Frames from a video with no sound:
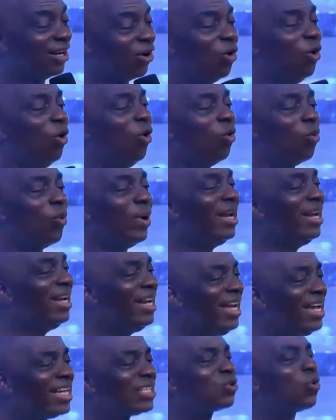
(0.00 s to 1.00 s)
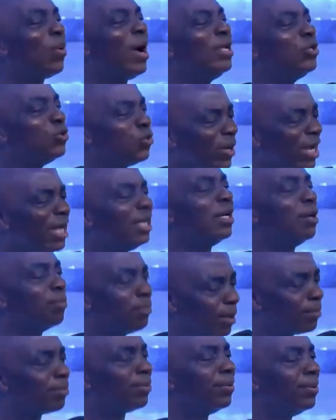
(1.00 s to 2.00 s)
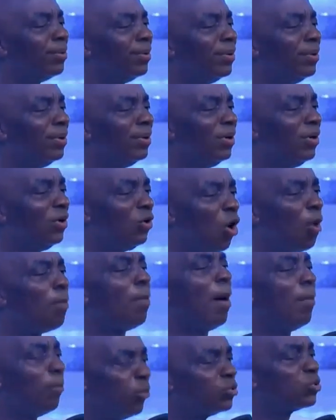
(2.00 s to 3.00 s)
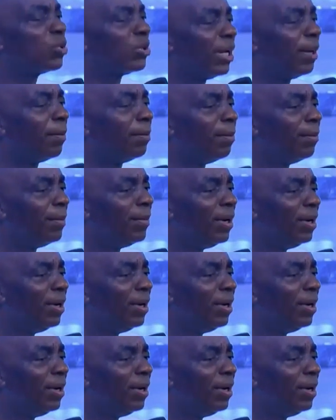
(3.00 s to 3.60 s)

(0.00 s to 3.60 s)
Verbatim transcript: Now, we need to educate the people, not bamboozle them.